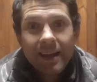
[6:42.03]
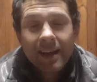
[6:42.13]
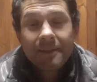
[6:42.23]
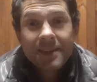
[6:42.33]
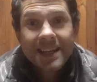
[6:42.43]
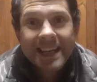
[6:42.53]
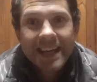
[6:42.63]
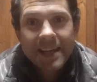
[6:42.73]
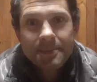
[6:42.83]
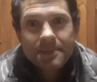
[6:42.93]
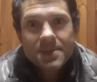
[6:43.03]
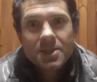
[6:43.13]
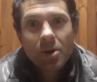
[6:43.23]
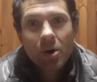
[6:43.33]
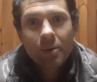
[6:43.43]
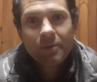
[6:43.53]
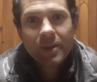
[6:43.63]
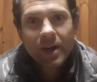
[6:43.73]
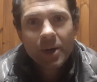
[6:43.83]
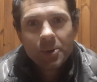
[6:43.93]
have the names of
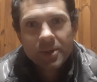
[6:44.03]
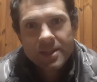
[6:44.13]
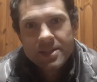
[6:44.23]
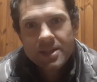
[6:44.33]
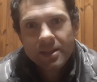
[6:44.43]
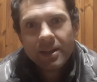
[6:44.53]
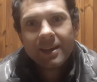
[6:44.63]
the owners